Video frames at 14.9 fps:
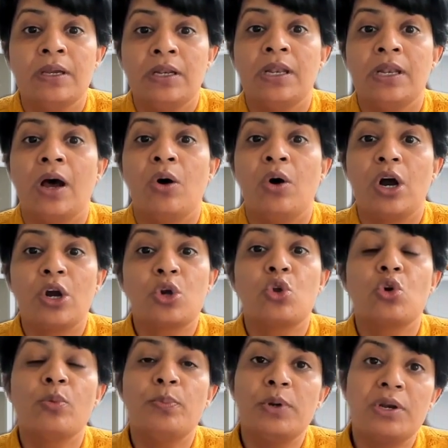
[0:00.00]
Now, a
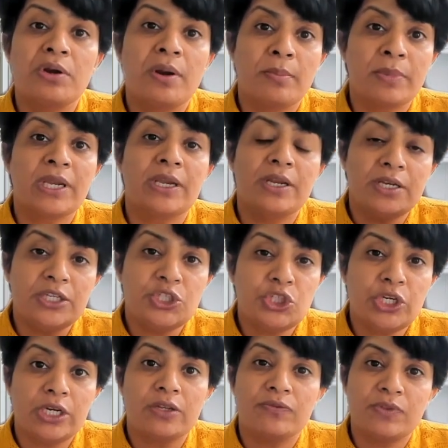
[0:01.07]
group drumming
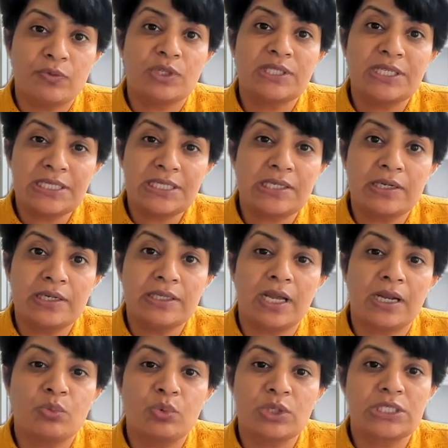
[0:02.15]
initiative, there was a study
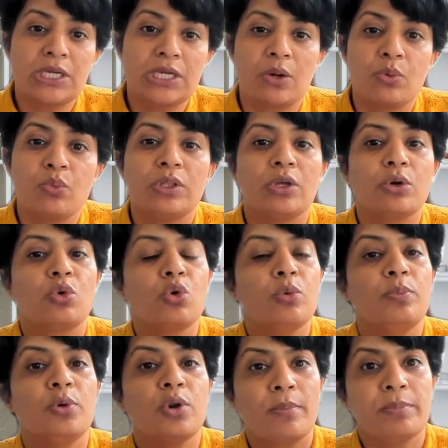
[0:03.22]
that was done with a
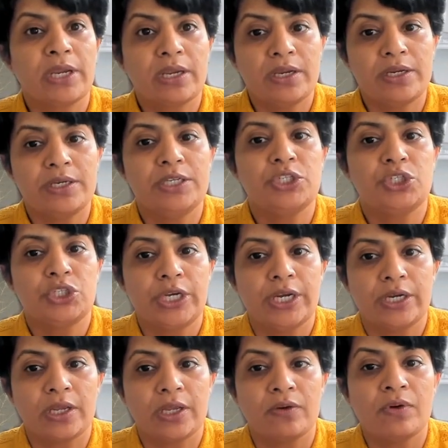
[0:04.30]
group drumming
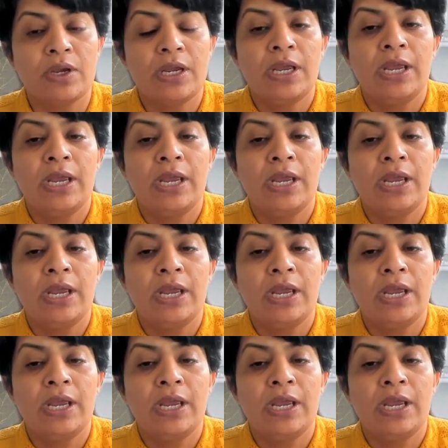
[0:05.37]
initiative,